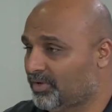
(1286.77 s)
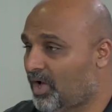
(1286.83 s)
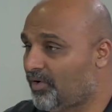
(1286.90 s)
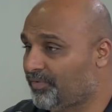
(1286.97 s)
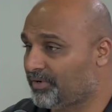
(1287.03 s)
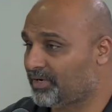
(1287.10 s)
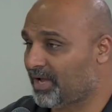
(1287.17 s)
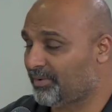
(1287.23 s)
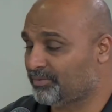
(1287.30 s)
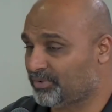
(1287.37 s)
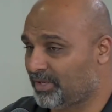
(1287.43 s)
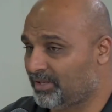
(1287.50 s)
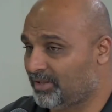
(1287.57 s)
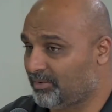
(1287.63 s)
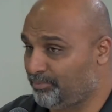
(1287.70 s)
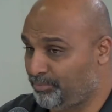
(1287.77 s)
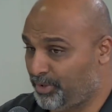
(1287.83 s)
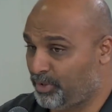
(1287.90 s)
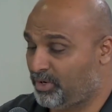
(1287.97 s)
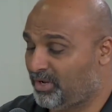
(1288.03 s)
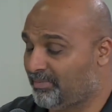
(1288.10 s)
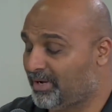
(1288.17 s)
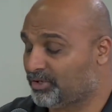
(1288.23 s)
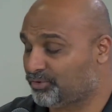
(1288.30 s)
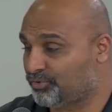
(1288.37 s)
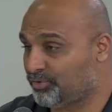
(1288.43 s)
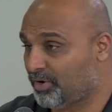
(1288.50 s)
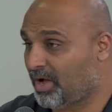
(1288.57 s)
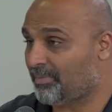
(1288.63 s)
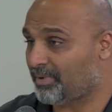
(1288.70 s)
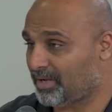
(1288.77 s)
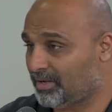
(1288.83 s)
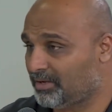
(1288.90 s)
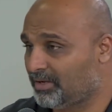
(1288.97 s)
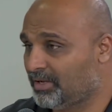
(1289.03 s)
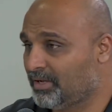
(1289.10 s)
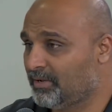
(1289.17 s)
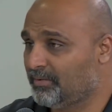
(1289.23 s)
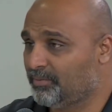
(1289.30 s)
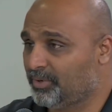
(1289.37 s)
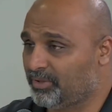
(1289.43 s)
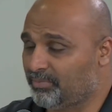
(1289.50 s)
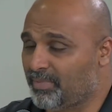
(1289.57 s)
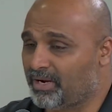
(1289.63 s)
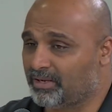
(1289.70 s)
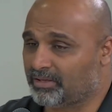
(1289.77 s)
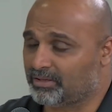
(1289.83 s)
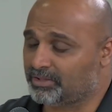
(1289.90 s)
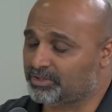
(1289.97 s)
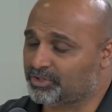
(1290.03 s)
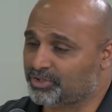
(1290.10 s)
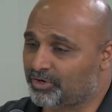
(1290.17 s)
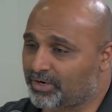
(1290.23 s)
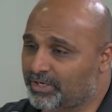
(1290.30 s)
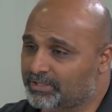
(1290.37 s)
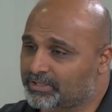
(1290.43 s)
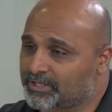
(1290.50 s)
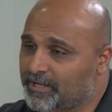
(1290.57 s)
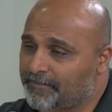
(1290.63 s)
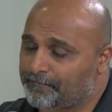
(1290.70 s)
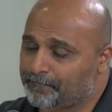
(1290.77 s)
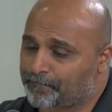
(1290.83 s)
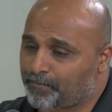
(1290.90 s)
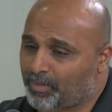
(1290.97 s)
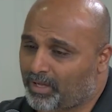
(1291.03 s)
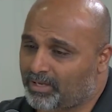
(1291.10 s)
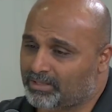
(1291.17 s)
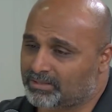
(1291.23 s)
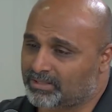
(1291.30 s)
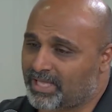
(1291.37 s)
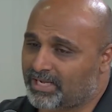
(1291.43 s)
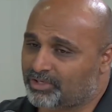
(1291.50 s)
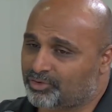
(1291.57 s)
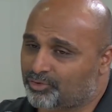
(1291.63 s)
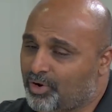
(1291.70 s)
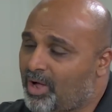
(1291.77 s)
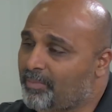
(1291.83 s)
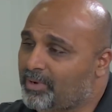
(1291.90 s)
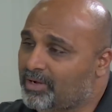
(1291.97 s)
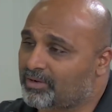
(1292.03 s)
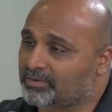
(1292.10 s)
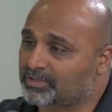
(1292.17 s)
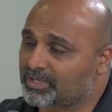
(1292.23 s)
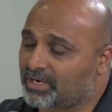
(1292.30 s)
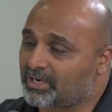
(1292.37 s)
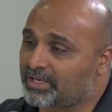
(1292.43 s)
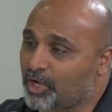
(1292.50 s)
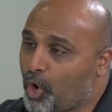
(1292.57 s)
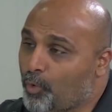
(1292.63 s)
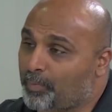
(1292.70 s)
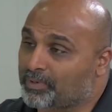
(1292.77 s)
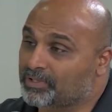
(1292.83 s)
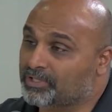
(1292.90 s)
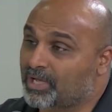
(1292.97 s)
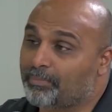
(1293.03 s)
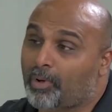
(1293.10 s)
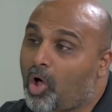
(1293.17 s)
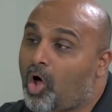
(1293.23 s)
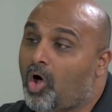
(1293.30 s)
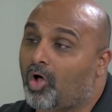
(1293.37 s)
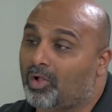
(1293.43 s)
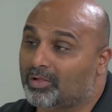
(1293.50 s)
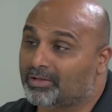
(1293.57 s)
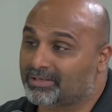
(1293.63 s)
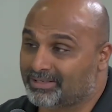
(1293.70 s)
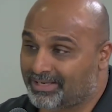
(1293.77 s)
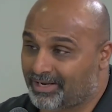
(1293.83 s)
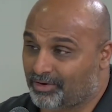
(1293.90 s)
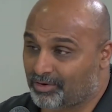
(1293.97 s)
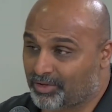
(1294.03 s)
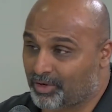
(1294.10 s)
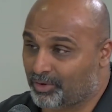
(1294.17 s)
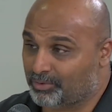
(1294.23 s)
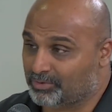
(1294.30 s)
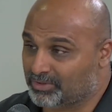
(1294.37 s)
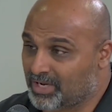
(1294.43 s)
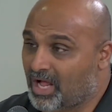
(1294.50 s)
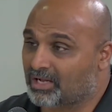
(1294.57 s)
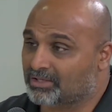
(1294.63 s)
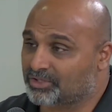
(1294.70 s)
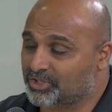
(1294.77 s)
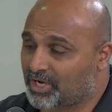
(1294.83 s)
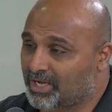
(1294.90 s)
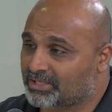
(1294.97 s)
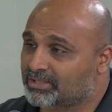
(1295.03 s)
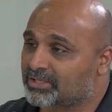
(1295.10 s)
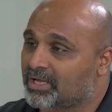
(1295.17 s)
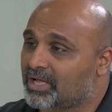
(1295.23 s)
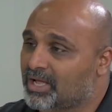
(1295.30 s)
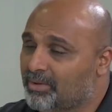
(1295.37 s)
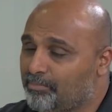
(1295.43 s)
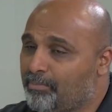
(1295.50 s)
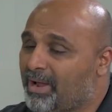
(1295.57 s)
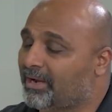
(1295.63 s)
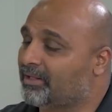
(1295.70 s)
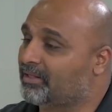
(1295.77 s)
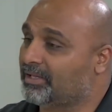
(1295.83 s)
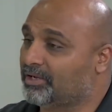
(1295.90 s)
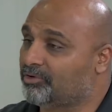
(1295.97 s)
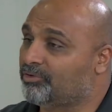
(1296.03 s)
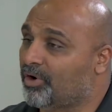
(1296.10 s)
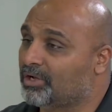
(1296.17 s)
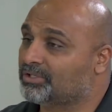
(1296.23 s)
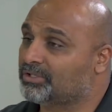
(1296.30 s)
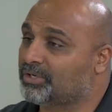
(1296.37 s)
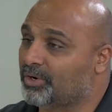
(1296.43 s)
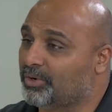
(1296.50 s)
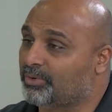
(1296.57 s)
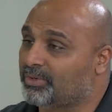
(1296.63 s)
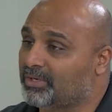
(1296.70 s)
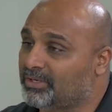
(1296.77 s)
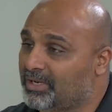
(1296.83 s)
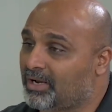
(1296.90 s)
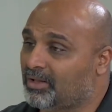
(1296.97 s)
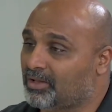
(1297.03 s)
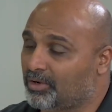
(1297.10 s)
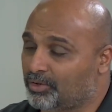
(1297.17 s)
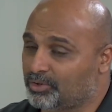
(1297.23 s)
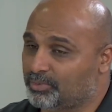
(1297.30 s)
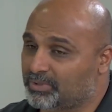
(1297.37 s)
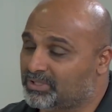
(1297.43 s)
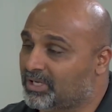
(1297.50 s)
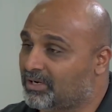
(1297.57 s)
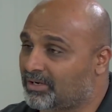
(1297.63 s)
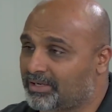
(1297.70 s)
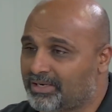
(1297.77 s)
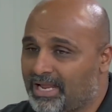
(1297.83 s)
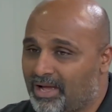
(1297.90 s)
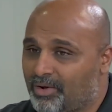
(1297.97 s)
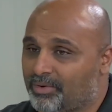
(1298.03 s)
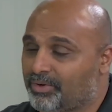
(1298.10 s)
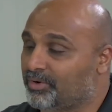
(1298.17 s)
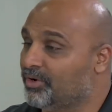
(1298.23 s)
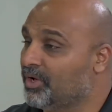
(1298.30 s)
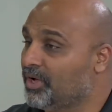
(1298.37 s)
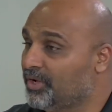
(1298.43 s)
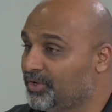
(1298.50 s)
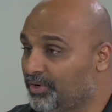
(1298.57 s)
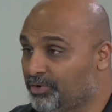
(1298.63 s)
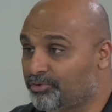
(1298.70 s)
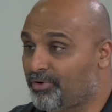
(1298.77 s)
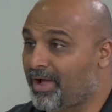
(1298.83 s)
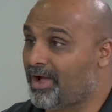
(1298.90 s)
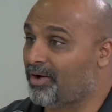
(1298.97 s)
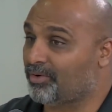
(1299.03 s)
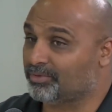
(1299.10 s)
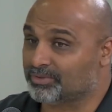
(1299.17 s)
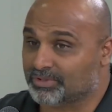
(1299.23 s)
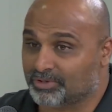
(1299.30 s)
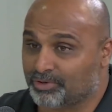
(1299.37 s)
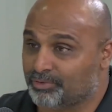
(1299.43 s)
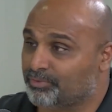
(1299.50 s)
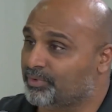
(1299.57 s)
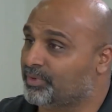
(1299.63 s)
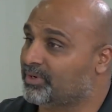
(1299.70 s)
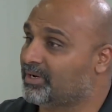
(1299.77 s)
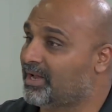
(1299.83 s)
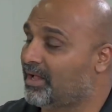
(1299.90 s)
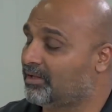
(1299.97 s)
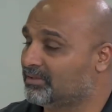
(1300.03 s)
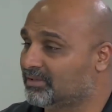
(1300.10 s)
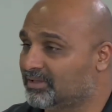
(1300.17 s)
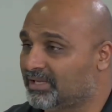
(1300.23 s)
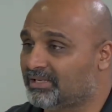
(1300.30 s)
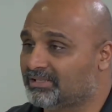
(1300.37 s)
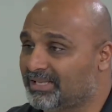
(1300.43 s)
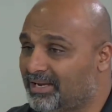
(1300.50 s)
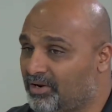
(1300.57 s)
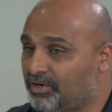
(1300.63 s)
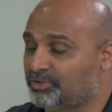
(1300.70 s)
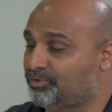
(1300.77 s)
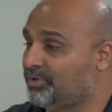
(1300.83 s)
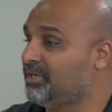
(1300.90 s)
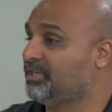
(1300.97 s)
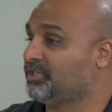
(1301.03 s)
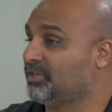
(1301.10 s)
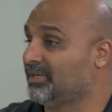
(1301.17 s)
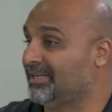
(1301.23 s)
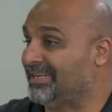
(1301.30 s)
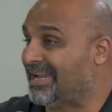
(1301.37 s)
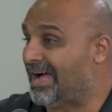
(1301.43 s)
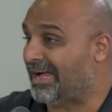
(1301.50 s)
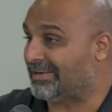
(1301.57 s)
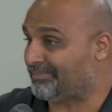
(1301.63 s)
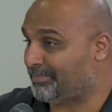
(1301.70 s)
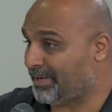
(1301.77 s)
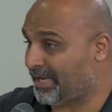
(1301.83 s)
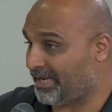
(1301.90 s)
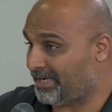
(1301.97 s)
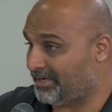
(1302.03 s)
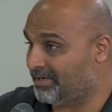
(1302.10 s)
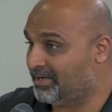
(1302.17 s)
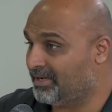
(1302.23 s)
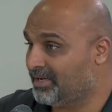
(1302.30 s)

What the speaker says: oftentimes, and the beauty about trauma with medical insurance is that trauma suddenly opens up all dental codes, not just medically cross-code dental codes, but suddenly now your crowns and your root canals and things that are traditionally not paid